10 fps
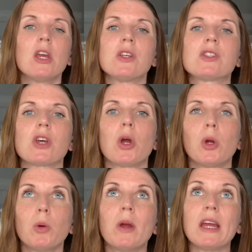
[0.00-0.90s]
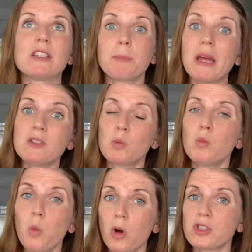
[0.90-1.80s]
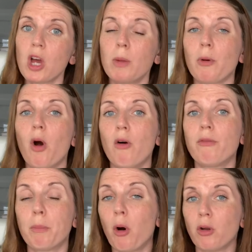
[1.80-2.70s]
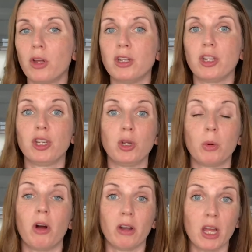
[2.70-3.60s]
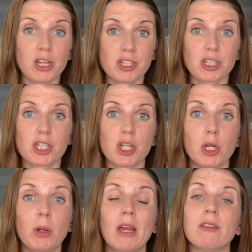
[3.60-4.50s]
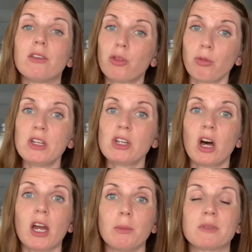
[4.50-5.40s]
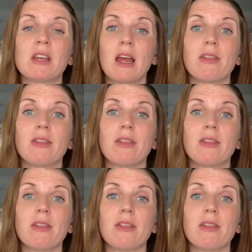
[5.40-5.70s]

So it depends on what type of pollen you are allergic to. There's three types.